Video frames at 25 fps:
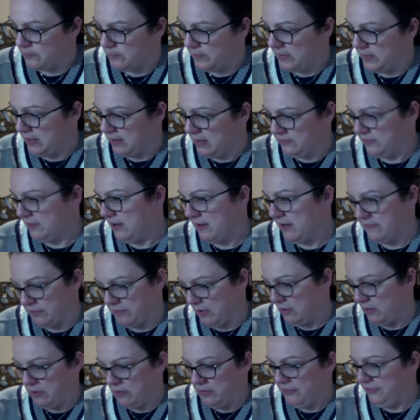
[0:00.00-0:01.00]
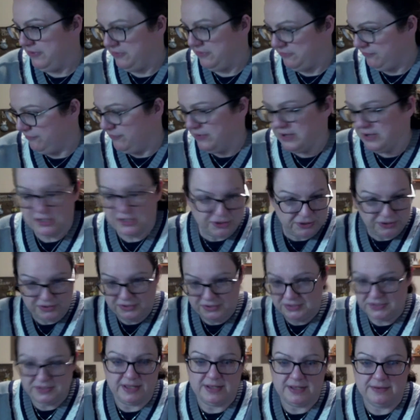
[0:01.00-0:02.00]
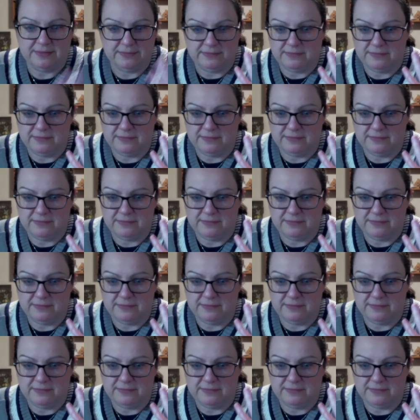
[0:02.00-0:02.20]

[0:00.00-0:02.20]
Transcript: because I've got all these finishes that